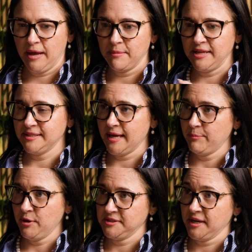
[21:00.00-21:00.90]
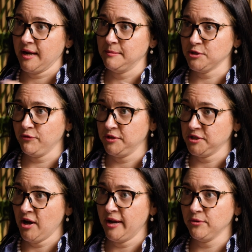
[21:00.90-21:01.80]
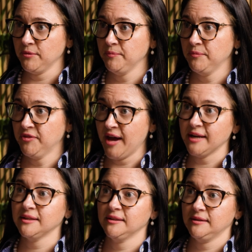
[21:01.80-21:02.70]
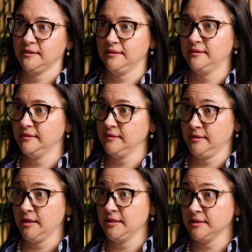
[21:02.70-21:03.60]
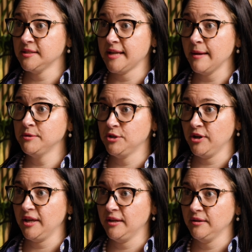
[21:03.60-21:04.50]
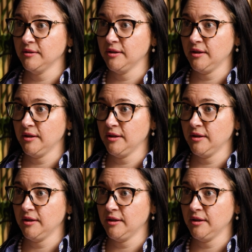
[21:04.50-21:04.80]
That means that person comes off the title. That is a stamp duty